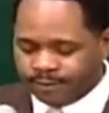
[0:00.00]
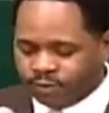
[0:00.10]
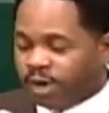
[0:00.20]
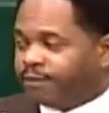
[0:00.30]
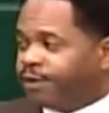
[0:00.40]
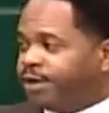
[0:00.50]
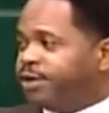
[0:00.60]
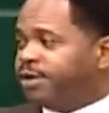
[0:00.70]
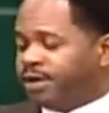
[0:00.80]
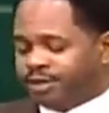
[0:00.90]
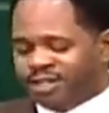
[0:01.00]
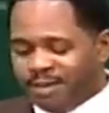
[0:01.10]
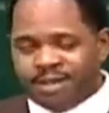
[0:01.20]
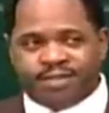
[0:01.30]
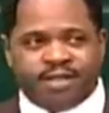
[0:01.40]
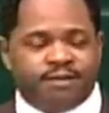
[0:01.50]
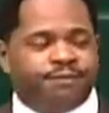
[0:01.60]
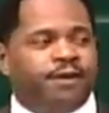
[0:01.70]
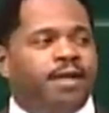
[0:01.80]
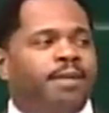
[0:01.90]
the Reverend Timothy
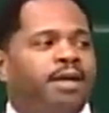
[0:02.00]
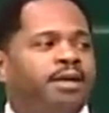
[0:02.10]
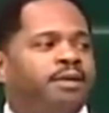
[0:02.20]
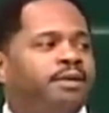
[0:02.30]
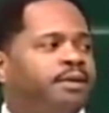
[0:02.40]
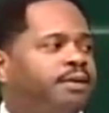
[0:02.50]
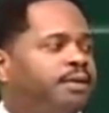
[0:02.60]
Fleming,